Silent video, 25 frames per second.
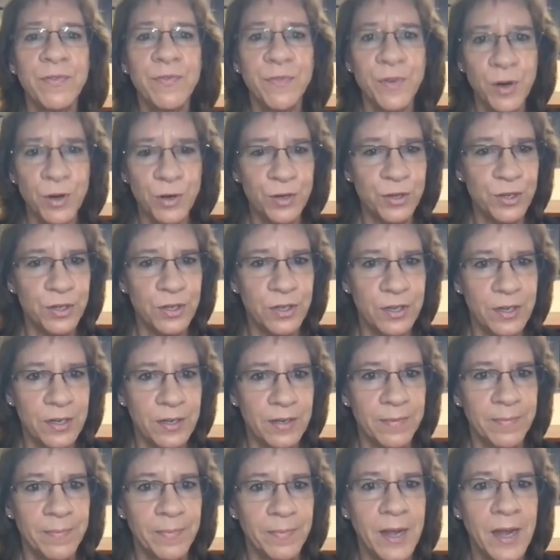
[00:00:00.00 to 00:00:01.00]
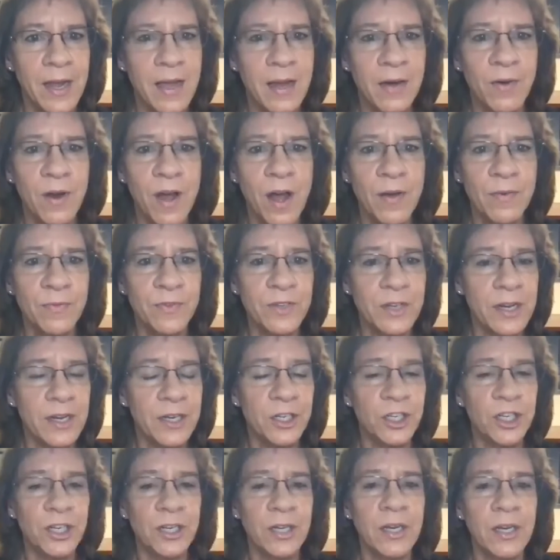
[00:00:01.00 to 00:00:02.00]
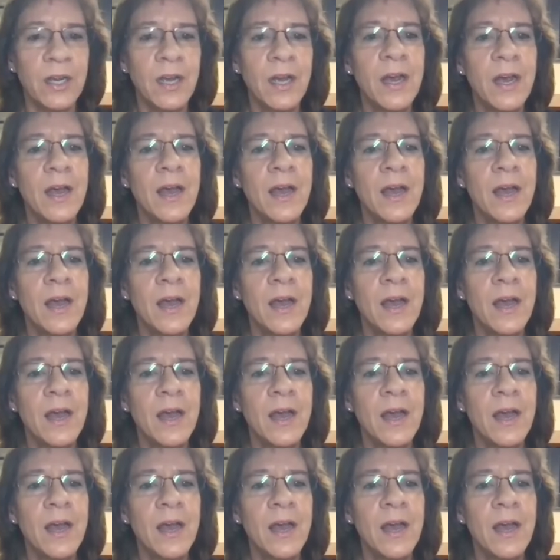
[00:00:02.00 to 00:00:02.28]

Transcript: first and of Tai Chi,